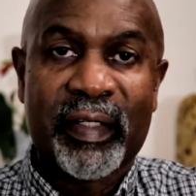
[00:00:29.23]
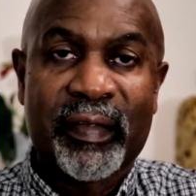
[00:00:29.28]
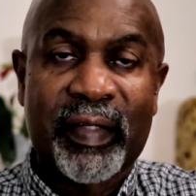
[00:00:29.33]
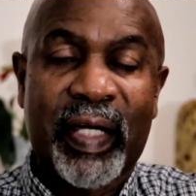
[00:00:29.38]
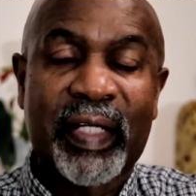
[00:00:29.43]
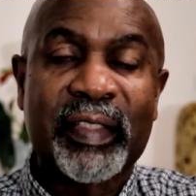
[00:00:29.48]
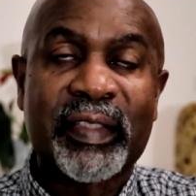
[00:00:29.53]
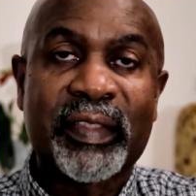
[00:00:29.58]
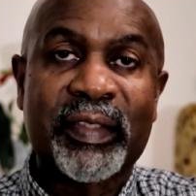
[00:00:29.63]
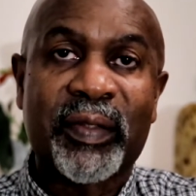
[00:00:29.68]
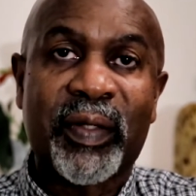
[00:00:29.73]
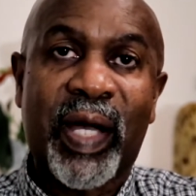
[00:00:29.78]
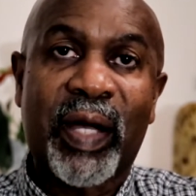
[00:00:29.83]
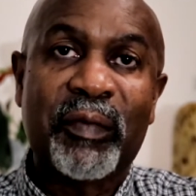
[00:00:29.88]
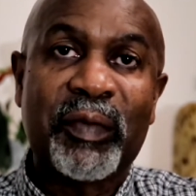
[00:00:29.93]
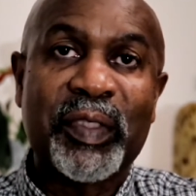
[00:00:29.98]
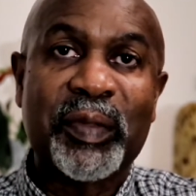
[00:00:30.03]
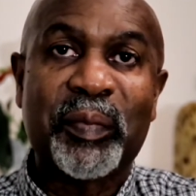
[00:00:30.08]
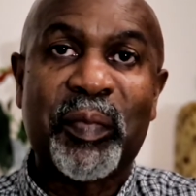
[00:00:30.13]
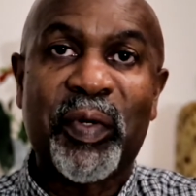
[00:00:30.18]
Right, so I
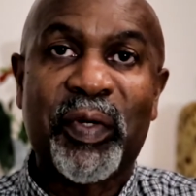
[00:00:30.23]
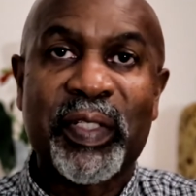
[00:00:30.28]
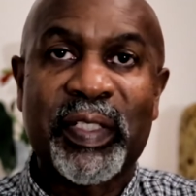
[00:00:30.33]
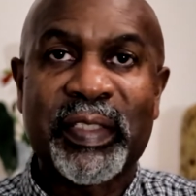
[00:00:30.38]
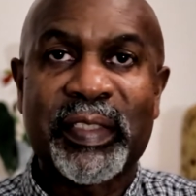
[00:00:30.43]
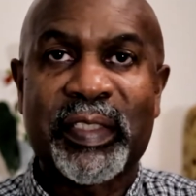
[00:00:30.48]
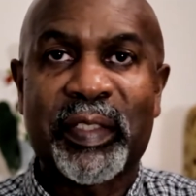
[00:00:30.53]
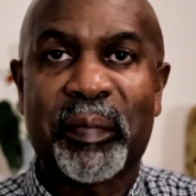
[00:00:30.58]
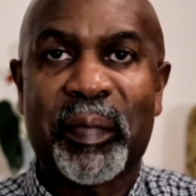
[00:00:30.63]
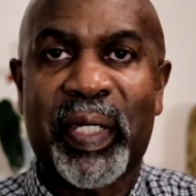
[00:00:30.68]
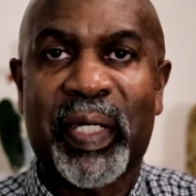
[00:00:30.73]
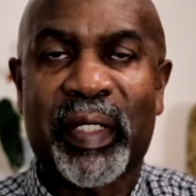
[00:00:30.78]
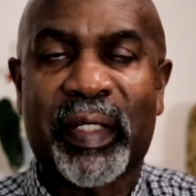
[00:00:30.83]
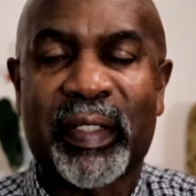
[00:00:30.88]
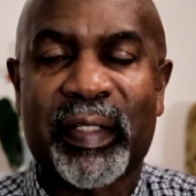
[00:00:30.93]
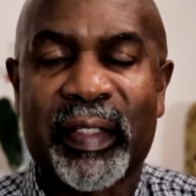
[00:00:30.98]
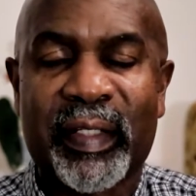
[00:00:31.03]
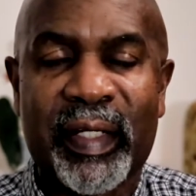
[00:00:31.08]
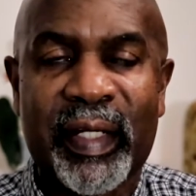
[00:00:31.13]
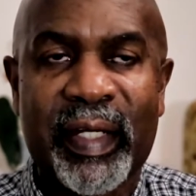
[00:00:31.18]
was born in
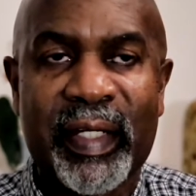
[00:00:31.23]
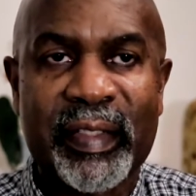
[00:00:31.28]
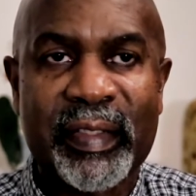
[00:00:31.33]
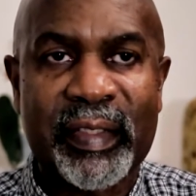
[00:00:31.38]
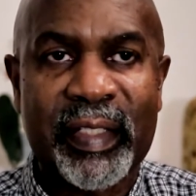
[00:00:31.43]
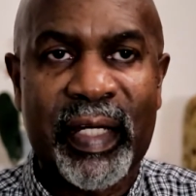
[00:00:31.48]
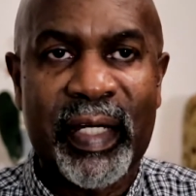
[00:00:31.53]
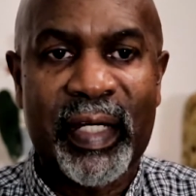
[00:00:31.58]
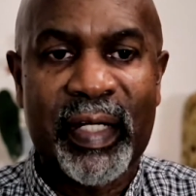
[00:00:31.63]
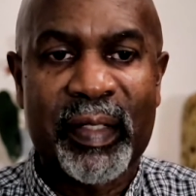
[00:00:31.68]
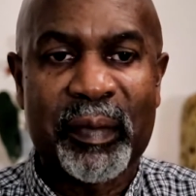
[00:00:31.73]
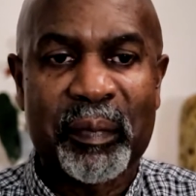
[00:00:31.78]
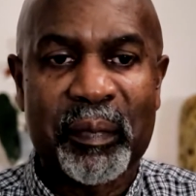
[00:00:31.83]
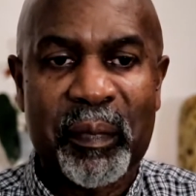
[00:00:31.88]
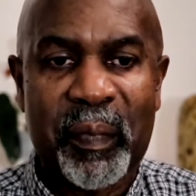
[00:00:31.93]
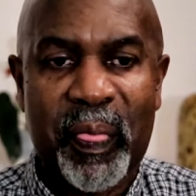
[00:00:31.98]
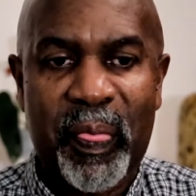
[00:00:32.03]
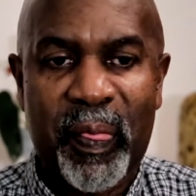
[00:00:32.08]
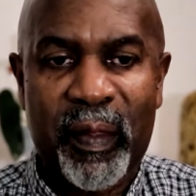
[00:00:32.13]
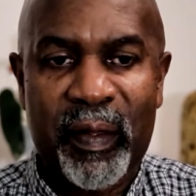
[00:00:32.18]
Jamaica and
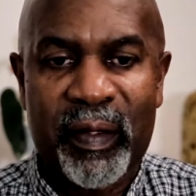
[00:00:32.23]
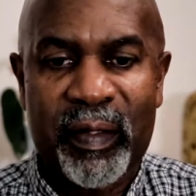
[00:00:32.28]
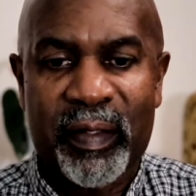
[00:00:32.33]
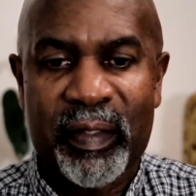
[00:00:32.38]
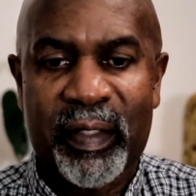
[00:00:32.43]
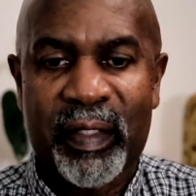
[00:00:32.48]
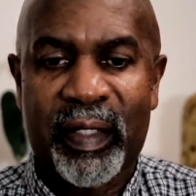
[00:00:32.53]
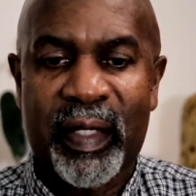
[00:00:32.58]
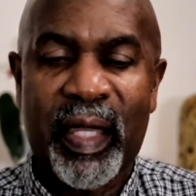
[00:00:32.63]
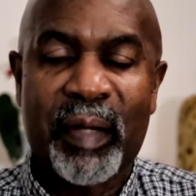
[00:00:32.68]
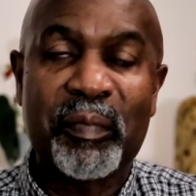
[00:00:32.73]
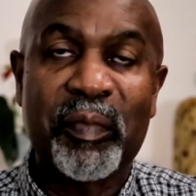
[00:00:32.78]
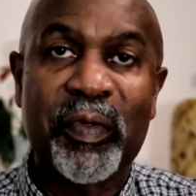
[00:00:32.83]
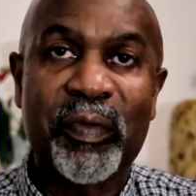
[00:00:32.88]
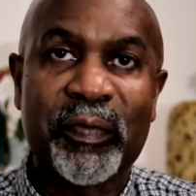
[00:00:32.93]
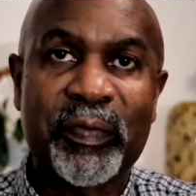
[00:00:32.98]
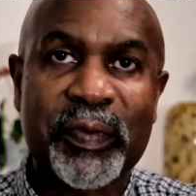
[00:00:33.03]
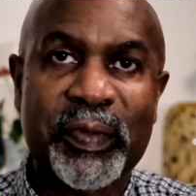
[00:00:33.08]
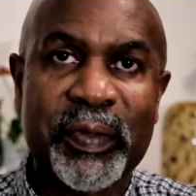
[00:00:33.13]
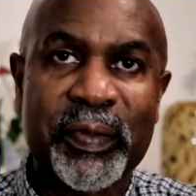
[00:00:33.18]
I
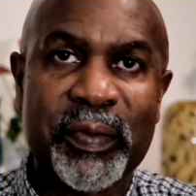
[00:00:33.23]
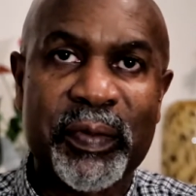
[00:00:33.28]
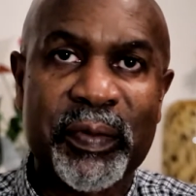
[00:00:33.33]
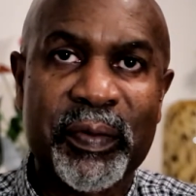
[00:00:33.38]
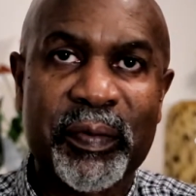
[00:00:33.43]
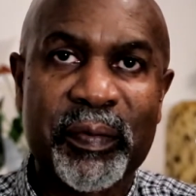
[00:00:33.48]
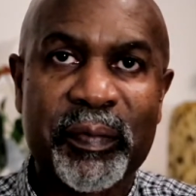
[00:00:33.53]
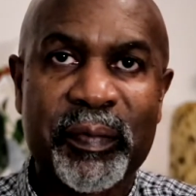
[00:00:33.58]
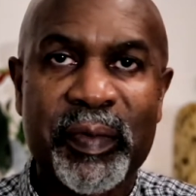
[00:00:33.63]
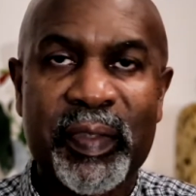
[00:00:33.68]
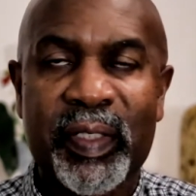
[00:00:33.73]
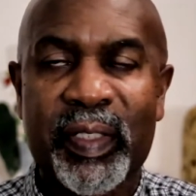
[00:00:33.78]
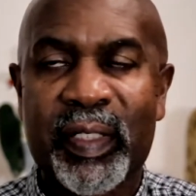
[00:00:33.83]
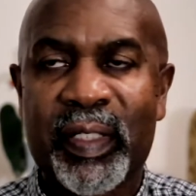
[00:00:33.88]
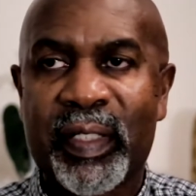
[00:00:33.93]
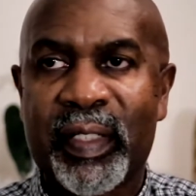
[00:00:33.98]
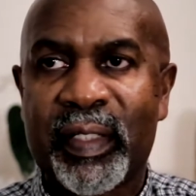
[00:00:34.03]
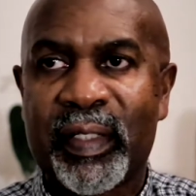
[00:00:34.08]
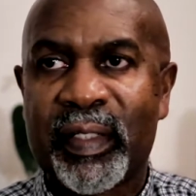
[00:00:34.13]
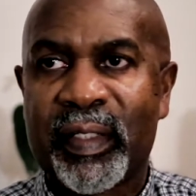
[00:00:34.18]
moved to
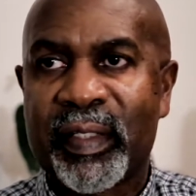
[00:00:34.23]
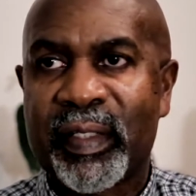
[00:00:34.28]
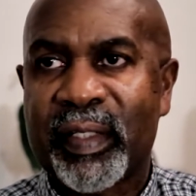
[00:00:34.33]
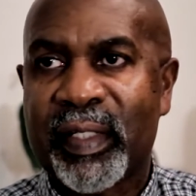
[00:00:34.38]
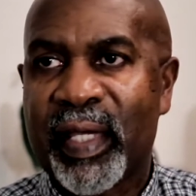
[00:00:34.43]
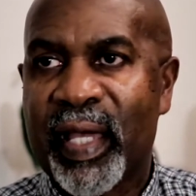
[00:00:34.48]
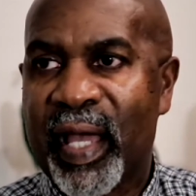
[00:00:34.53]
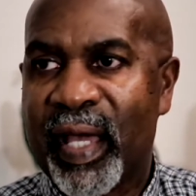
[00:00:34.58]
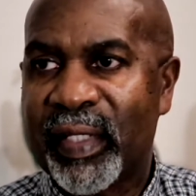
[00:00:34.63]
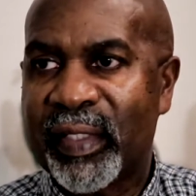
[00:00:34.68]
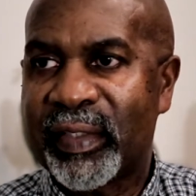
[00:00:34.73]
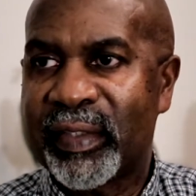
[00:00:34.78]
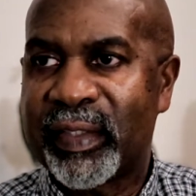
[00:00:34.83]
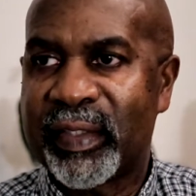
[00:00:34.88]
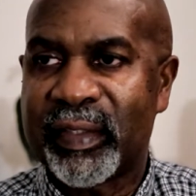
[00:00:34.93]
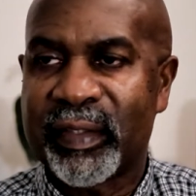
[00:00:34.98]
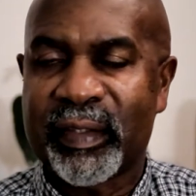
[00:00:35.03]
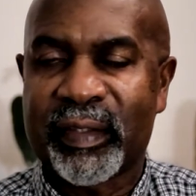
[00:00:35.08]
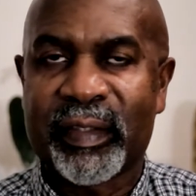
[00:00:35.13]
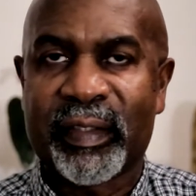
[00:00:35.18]

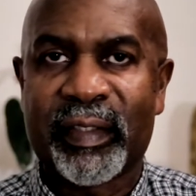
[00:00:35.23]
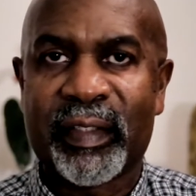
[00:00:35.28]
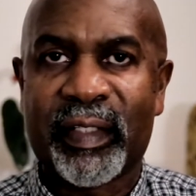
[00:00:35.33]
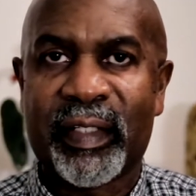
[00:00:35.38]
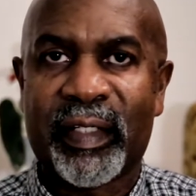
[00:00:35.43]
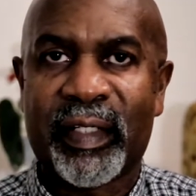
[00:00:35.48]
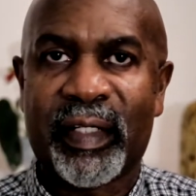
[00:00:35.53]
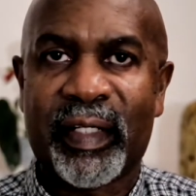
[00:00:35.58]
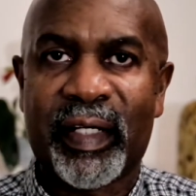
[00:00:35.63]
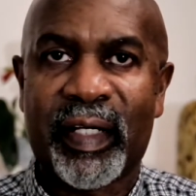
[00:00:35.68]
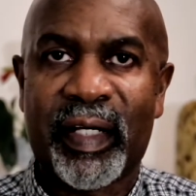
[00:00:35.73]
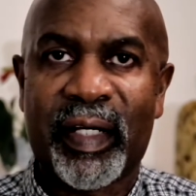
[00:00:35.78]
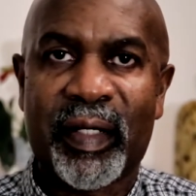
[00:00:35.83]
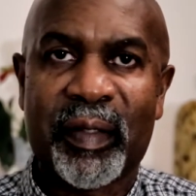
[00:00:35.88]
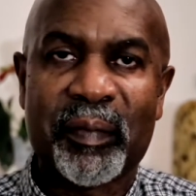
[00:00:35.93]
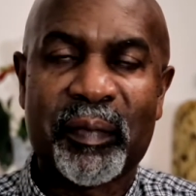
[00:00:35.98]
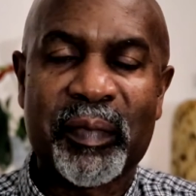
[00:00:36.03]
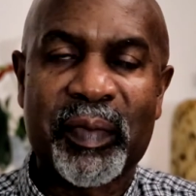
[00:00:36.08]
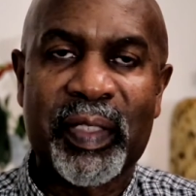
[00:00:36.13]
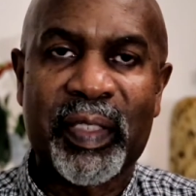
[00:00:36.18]
Canada
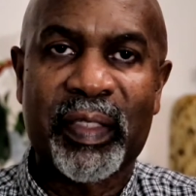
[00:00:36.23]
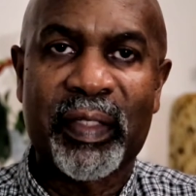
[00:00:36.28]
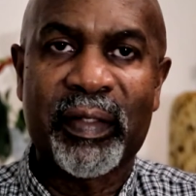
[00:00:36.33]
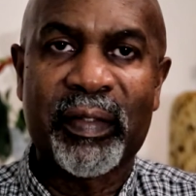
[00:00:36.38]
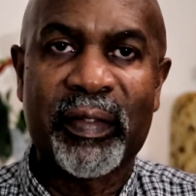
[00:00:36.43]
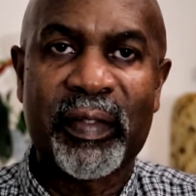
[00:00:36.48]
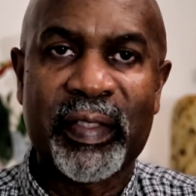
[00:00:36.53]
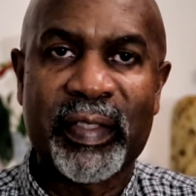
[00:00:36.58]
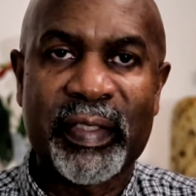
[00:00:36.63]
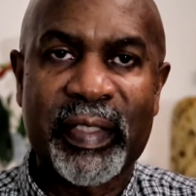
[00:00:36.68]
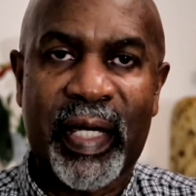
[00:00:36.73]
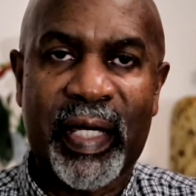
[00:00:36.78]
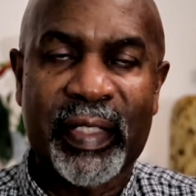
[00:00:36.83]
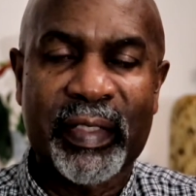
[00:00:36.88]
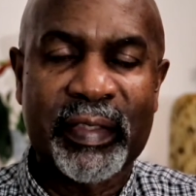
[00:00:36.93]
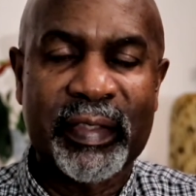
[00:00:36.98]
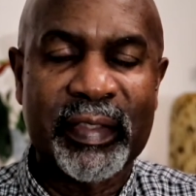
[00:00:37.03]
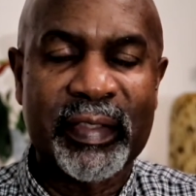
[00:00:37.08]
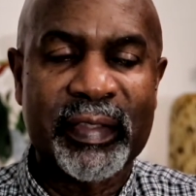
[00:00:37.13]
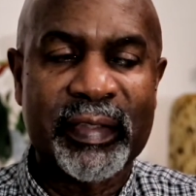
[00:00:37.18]
in the early
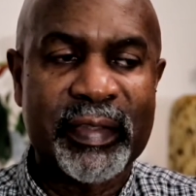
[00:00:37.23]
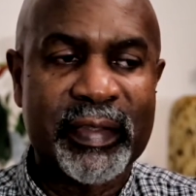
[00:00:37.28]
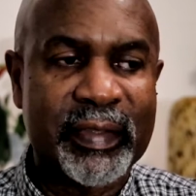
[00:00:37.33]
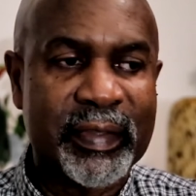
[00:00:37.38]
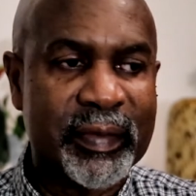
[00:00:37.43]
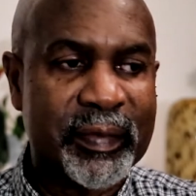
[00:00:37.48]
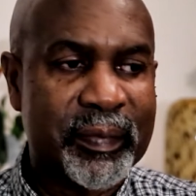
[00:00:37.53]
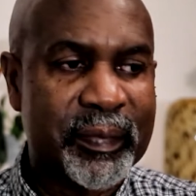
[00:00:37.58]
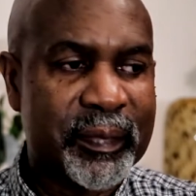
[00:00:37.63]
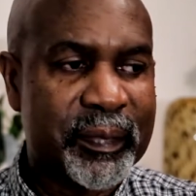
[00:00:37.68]
90s.